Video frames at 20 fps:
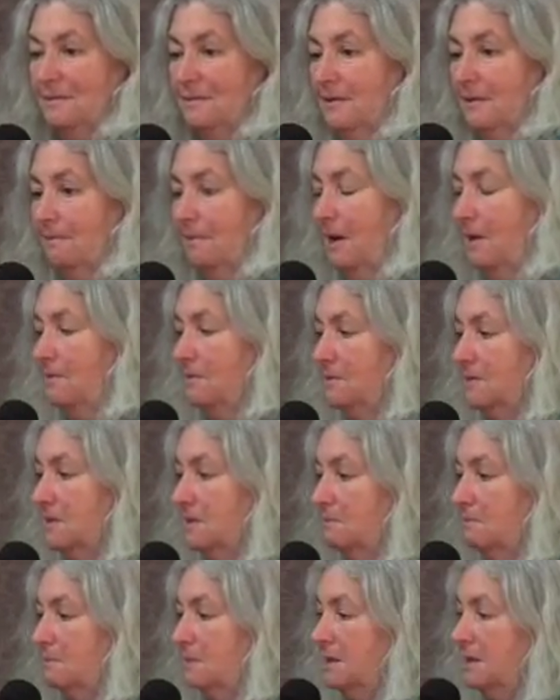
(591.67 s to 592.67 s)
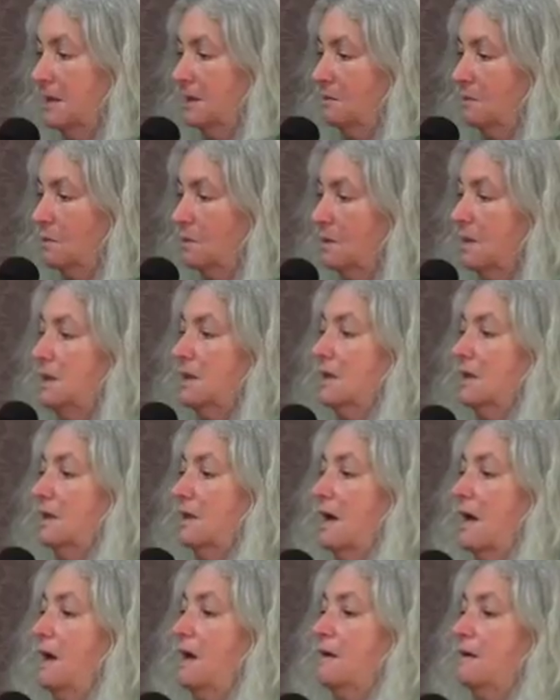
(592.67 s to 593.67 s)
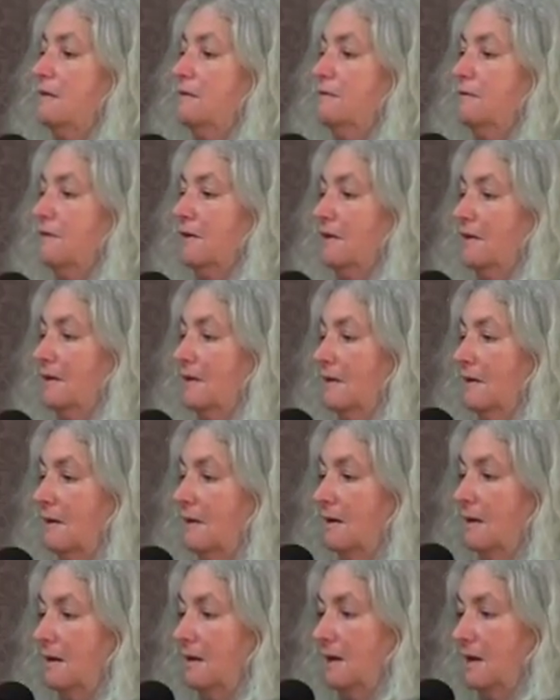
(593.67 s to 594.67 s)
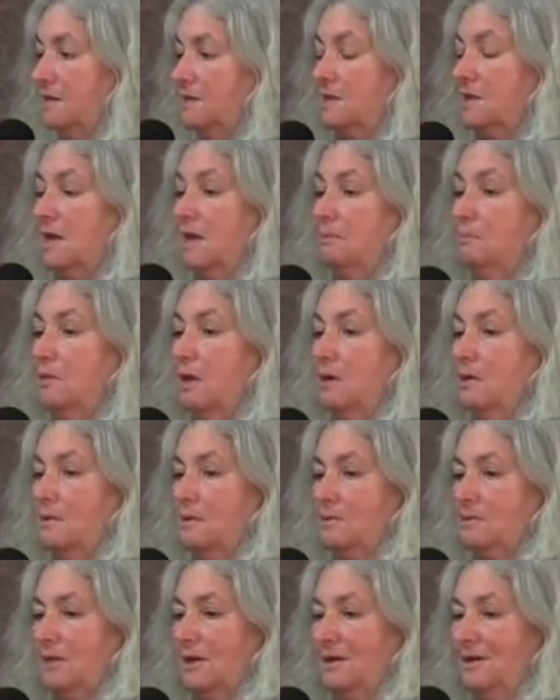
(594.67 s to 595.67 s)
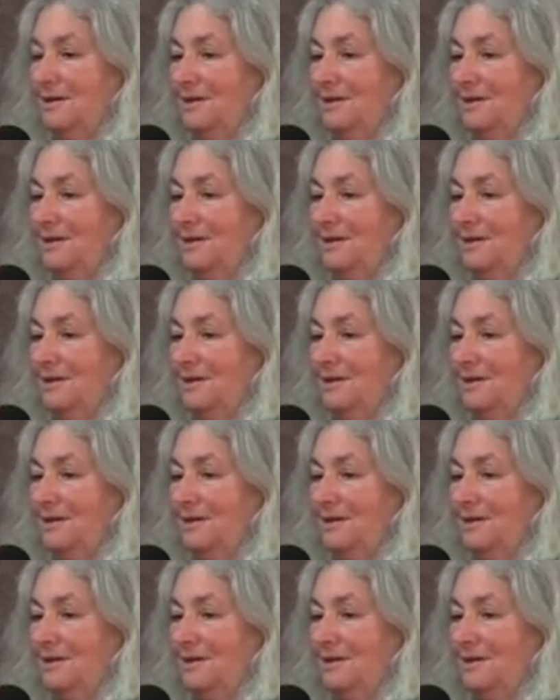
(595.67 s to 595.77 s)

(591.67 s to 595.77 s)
the powers that be really love a scapegoat.